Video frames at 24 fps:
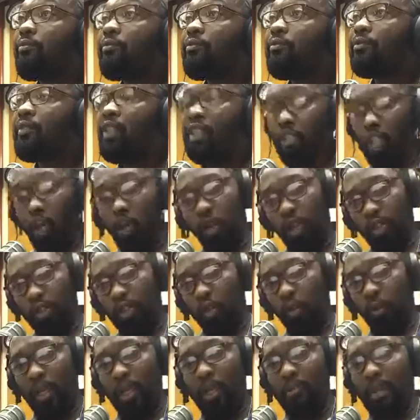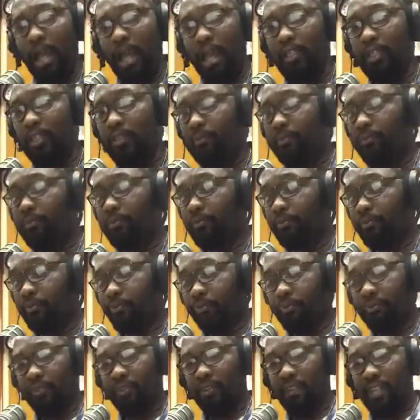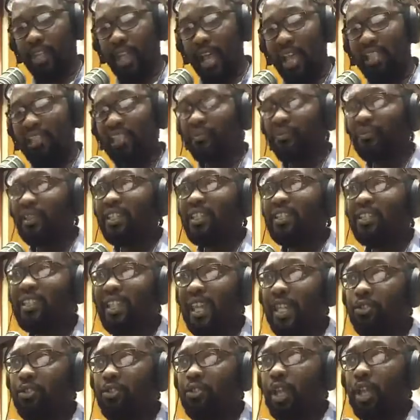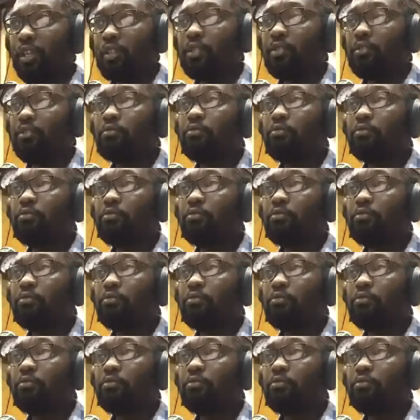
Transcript: Now on your way back, as a Vincentian,